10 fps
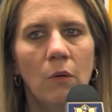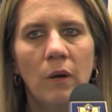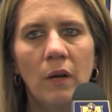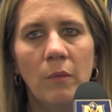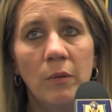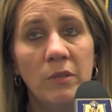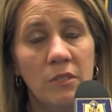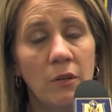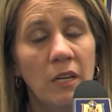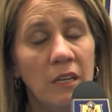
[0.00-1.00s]
Well, I mean, we
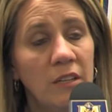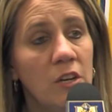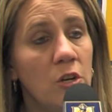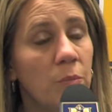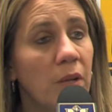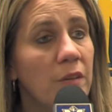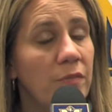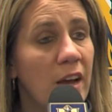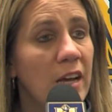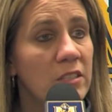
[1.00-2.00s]
still need to continue to play
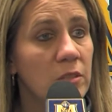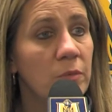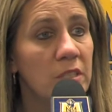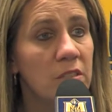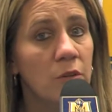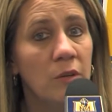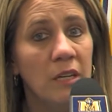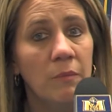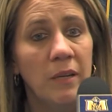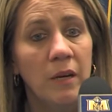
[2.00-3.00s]
fast, and we still
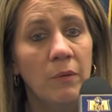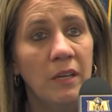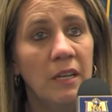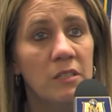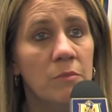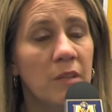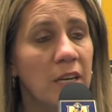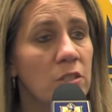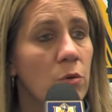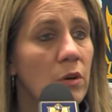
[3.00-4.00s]
need to be able to get some
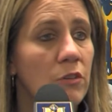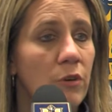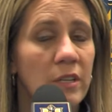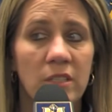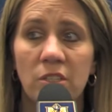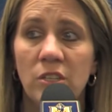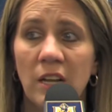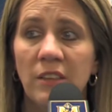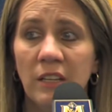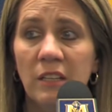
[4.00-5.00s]
things going in transition.
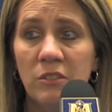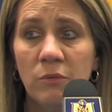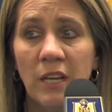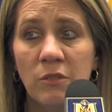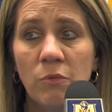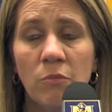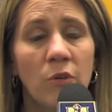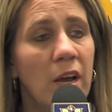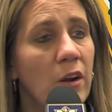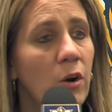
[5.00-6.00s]
I think that's when
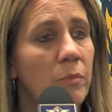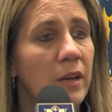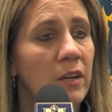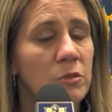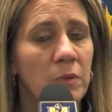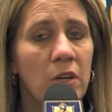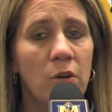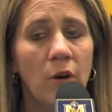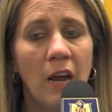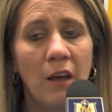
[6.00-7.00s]
we're at our best. But
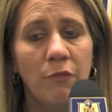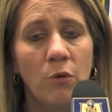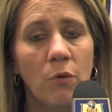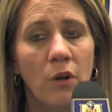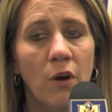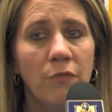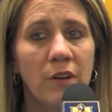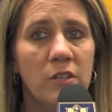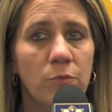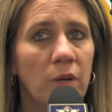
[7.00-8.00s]
in our half-court
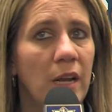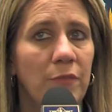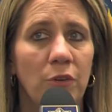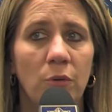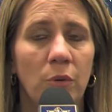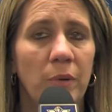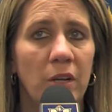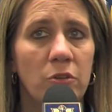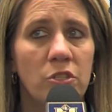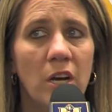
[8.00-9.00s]
offense, we're going to have to do a
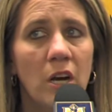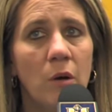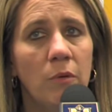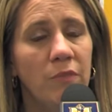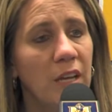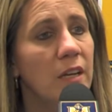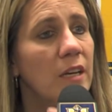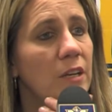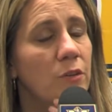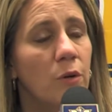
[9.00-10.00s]
better job of getting
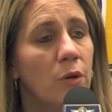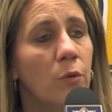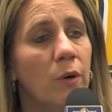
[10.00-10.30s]
into it